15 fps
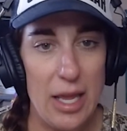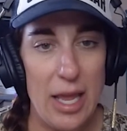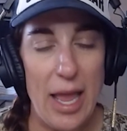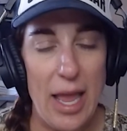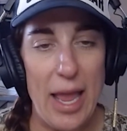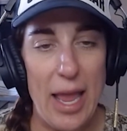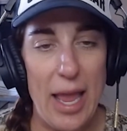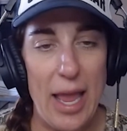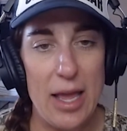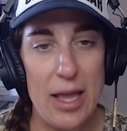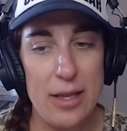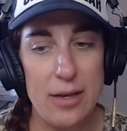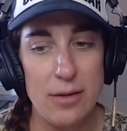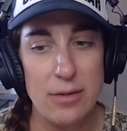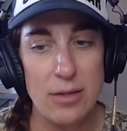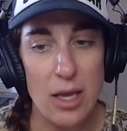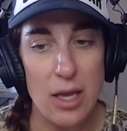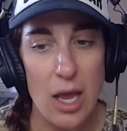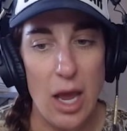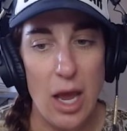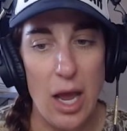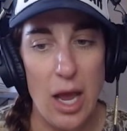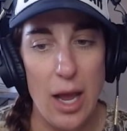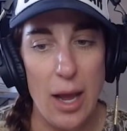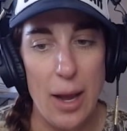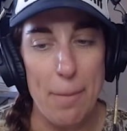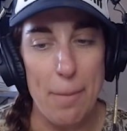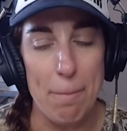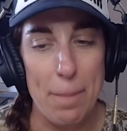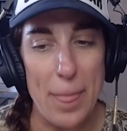And
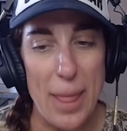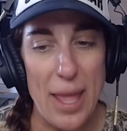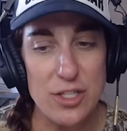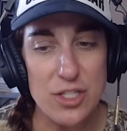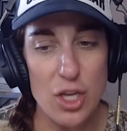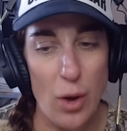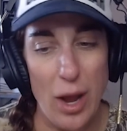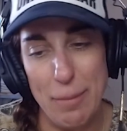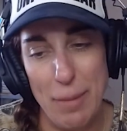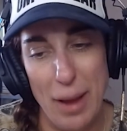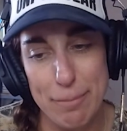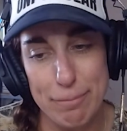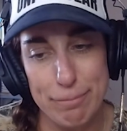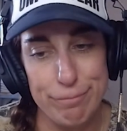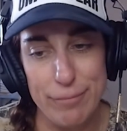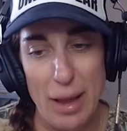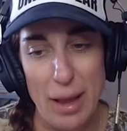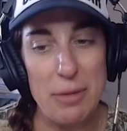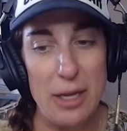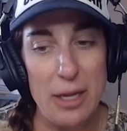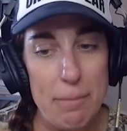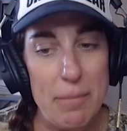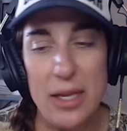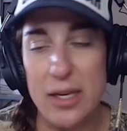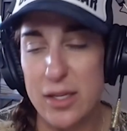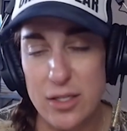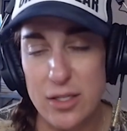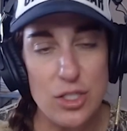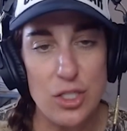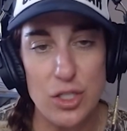so I'm committed
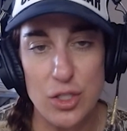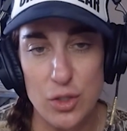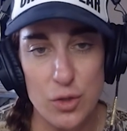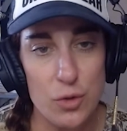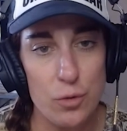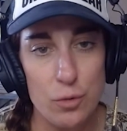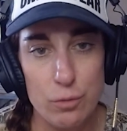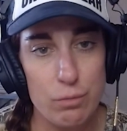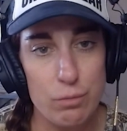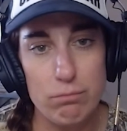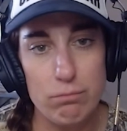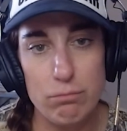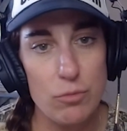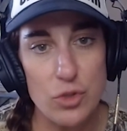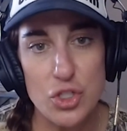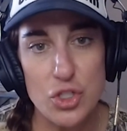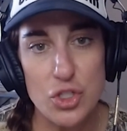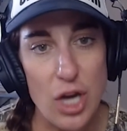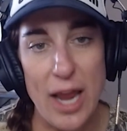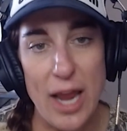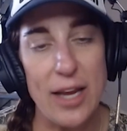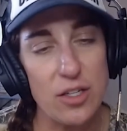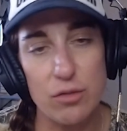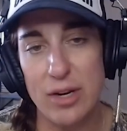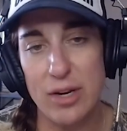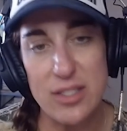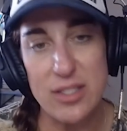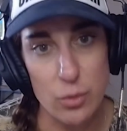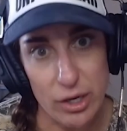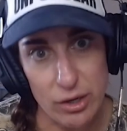to trying to raise
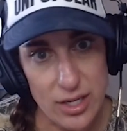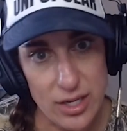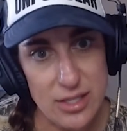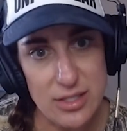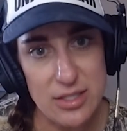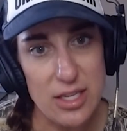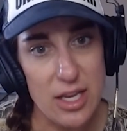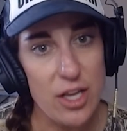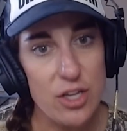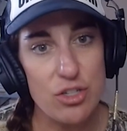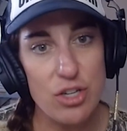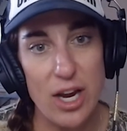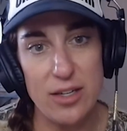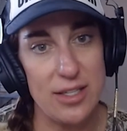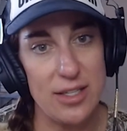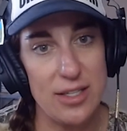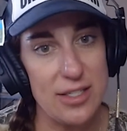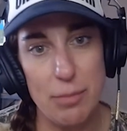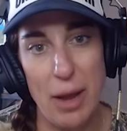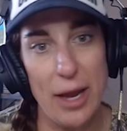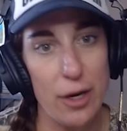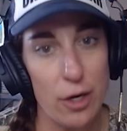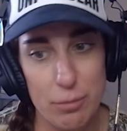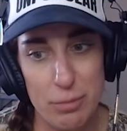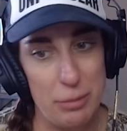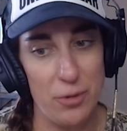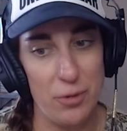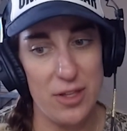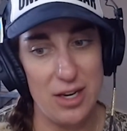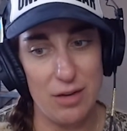awareness, trying to inspire people
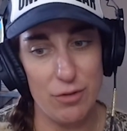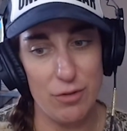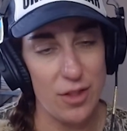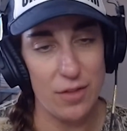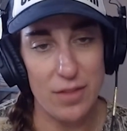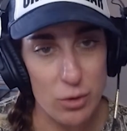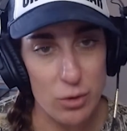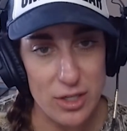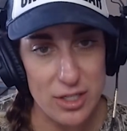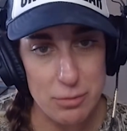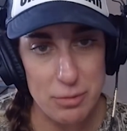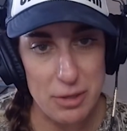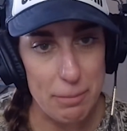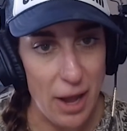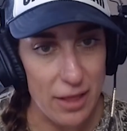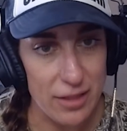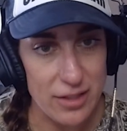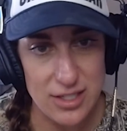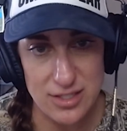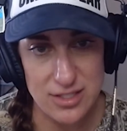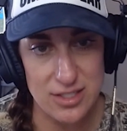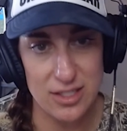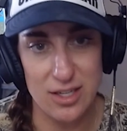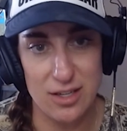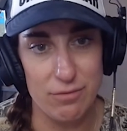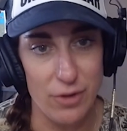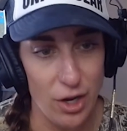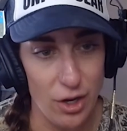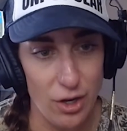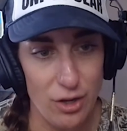that never thought they wanted to be in politics to get
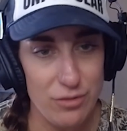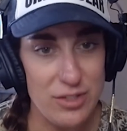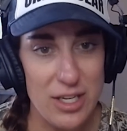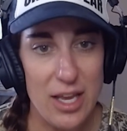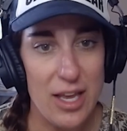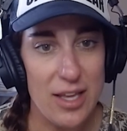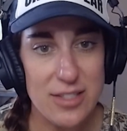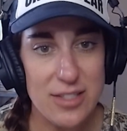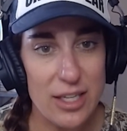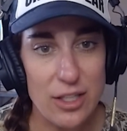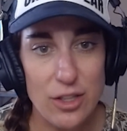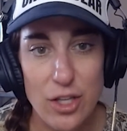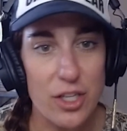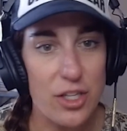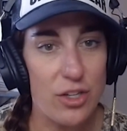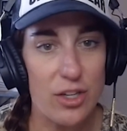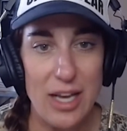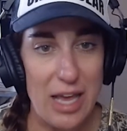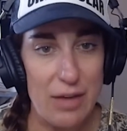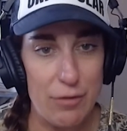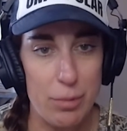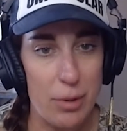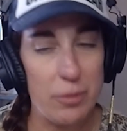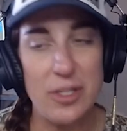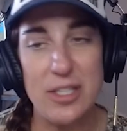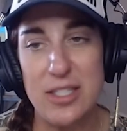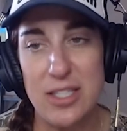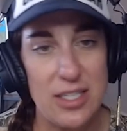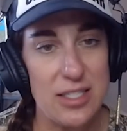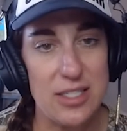involved. It's like, look, you can have a publicity
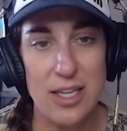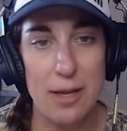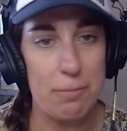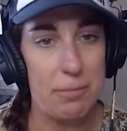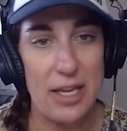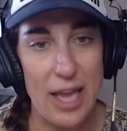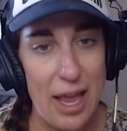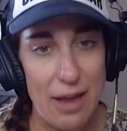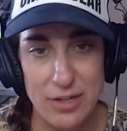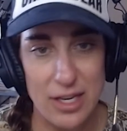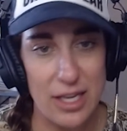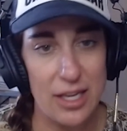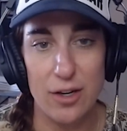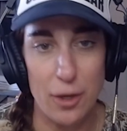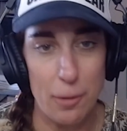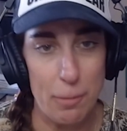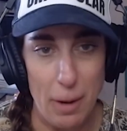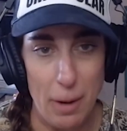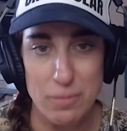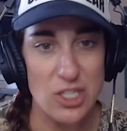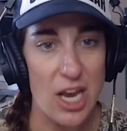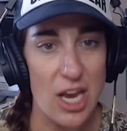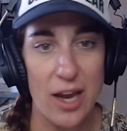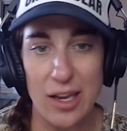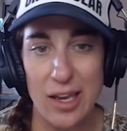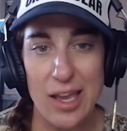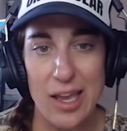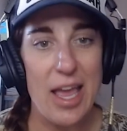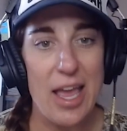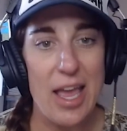stunt being half naked on a pump jack.
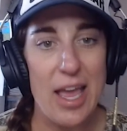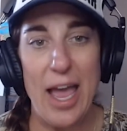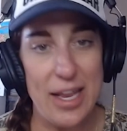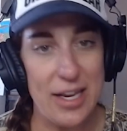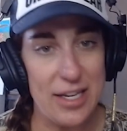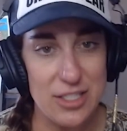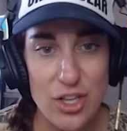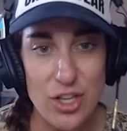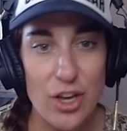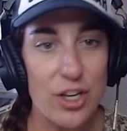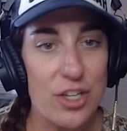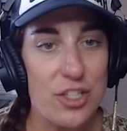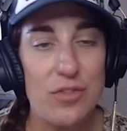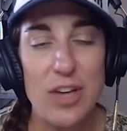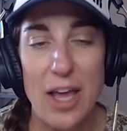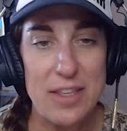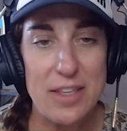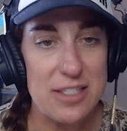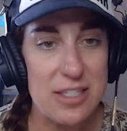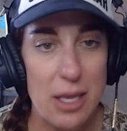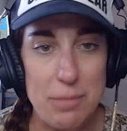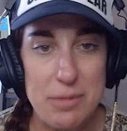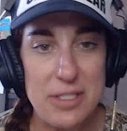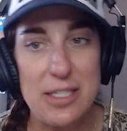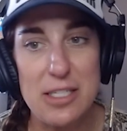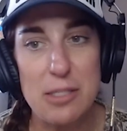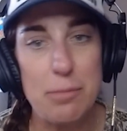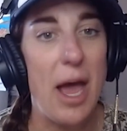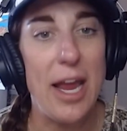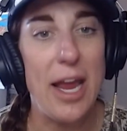And as long as you've got the substance
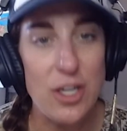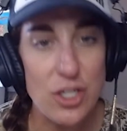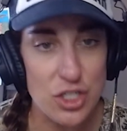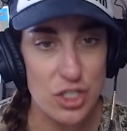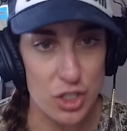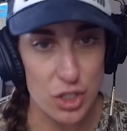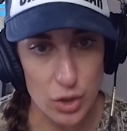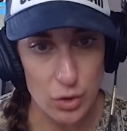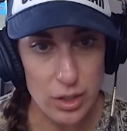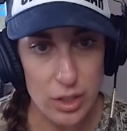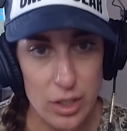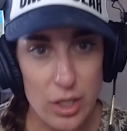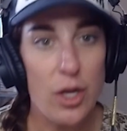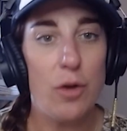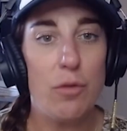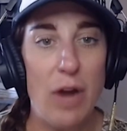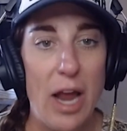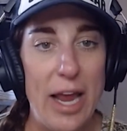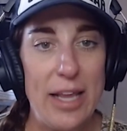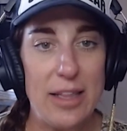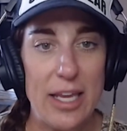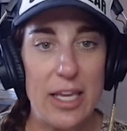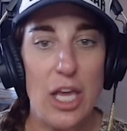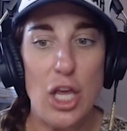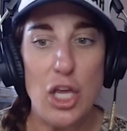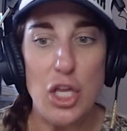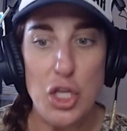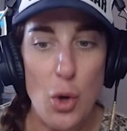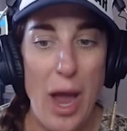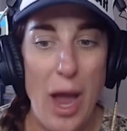behind you, right? Like
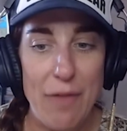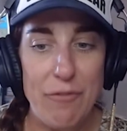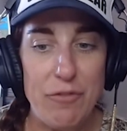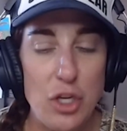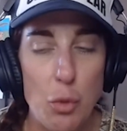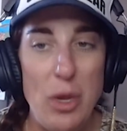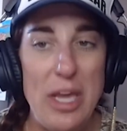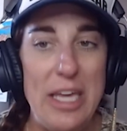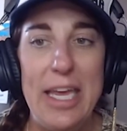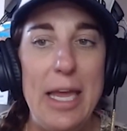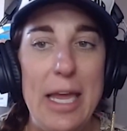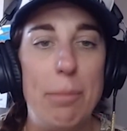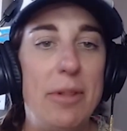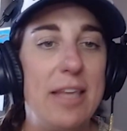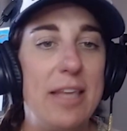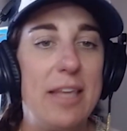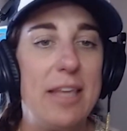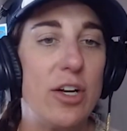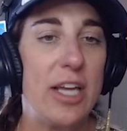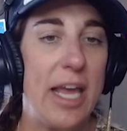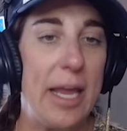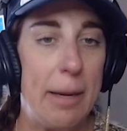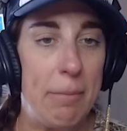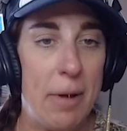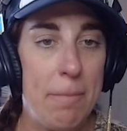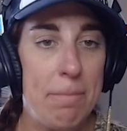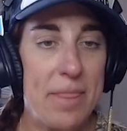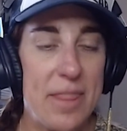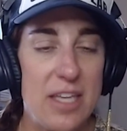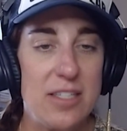we can't play their game.
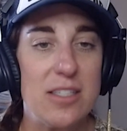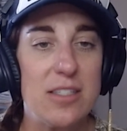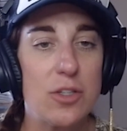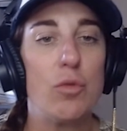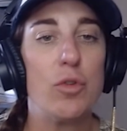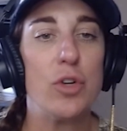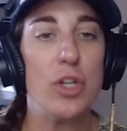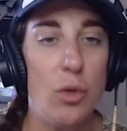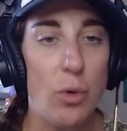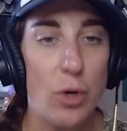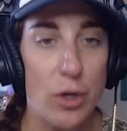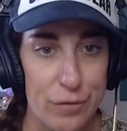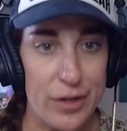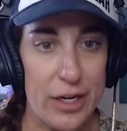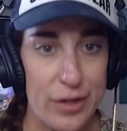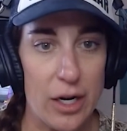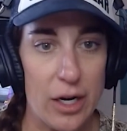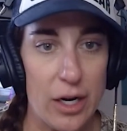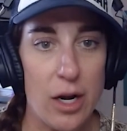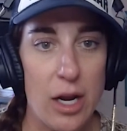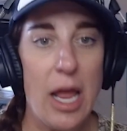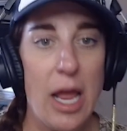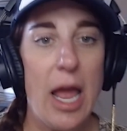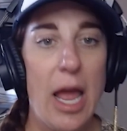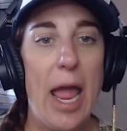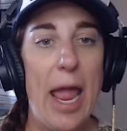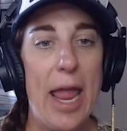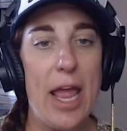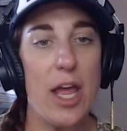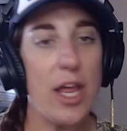This is guerrilla warfare.
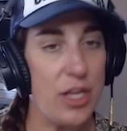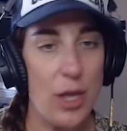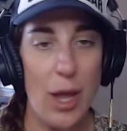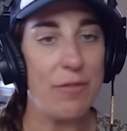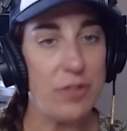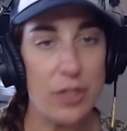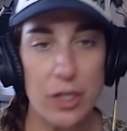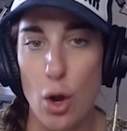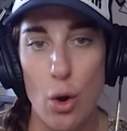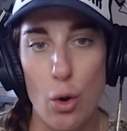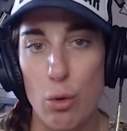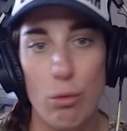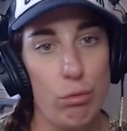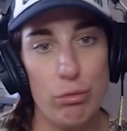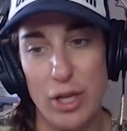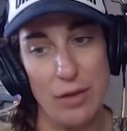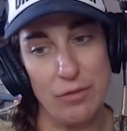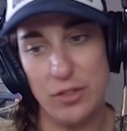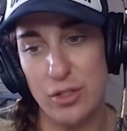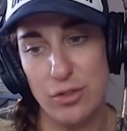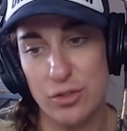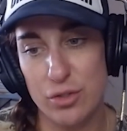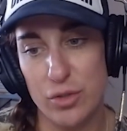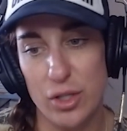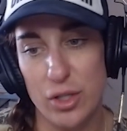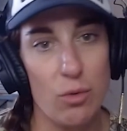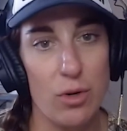And you have to use guerrilla warfare